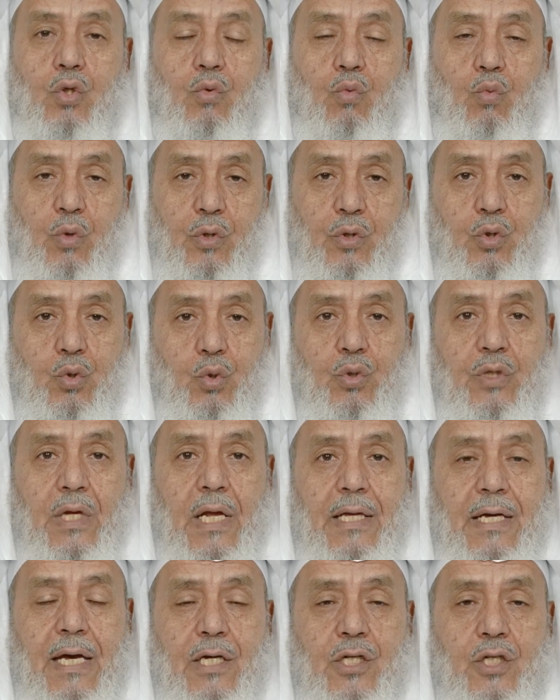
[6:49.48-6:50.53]
with two
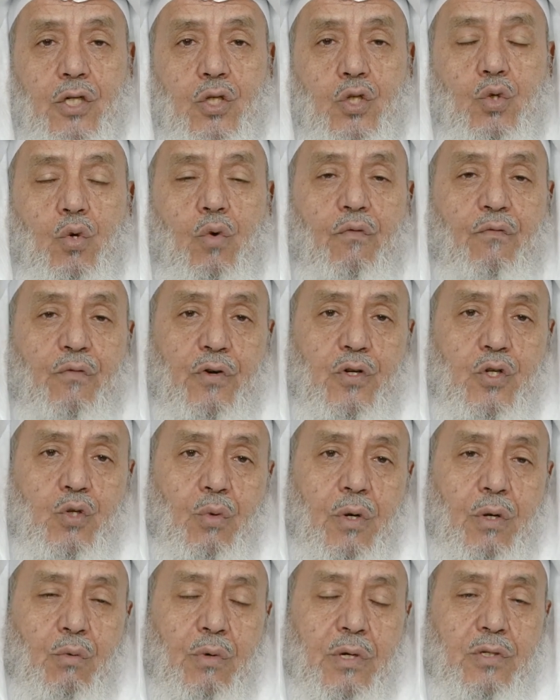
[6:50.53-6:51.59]
delegations. First
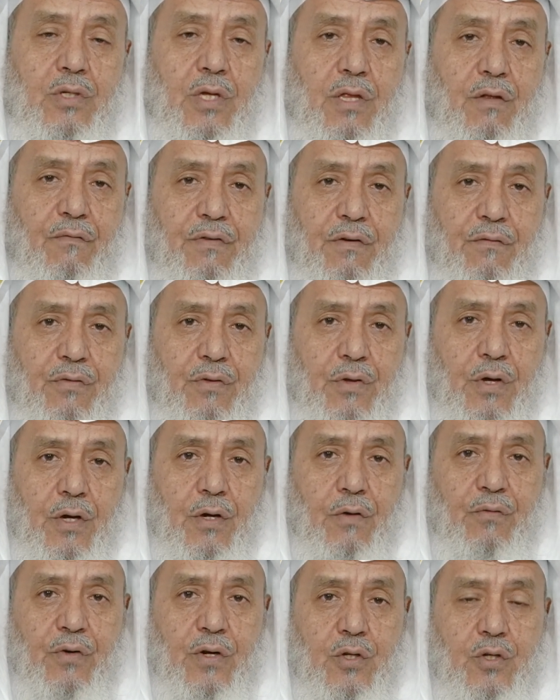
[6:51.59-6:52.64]
one was in the fifth year
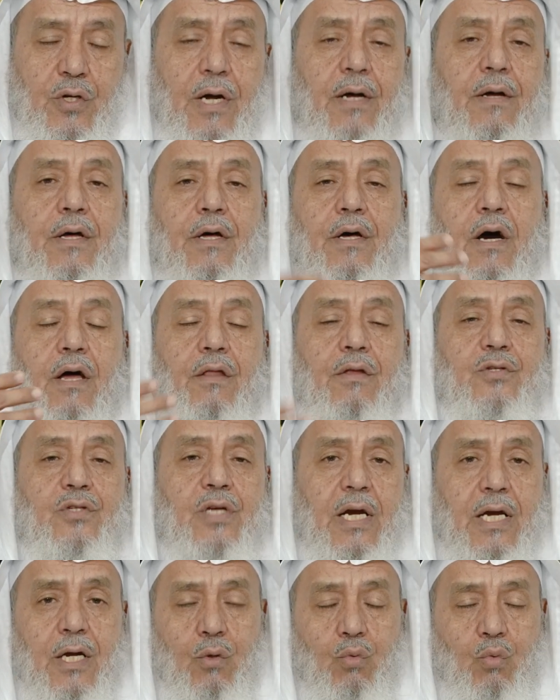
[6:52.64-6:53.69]
of Hijrah, and the
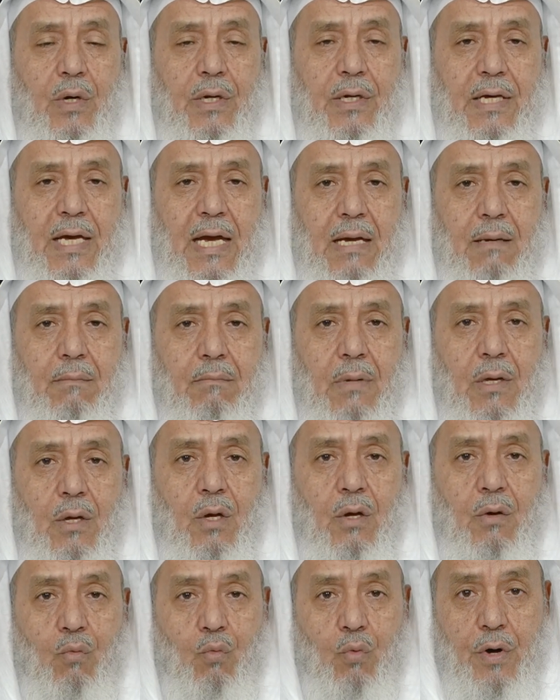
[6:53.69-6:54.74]
second one came
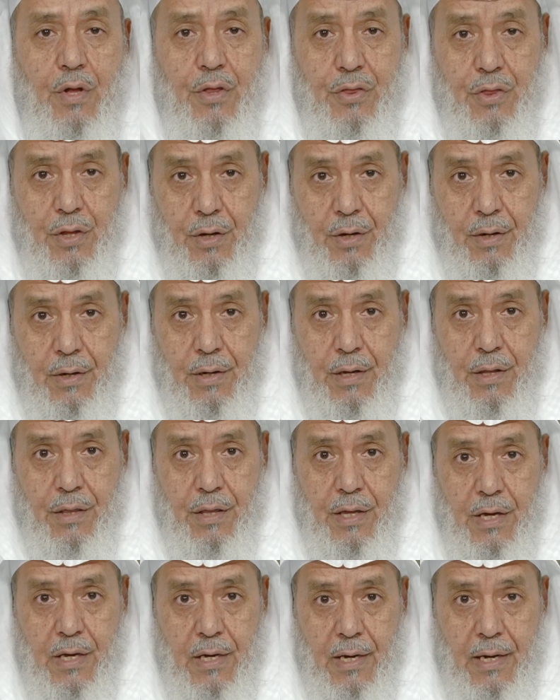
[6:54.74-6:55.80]
with in
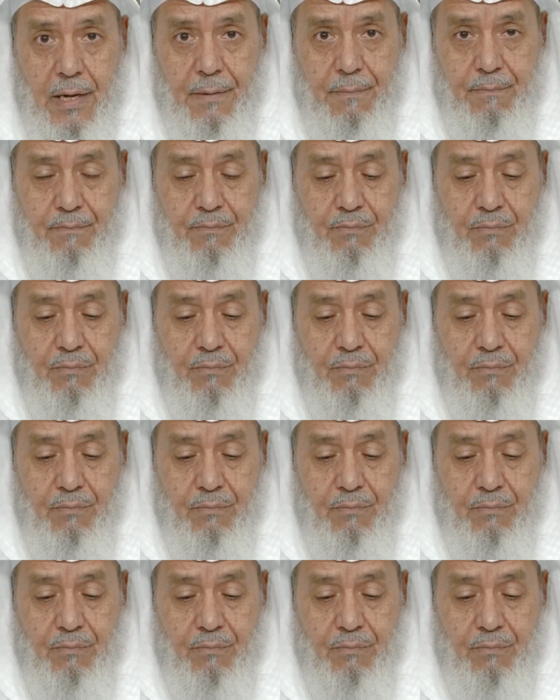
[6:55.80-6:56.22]
the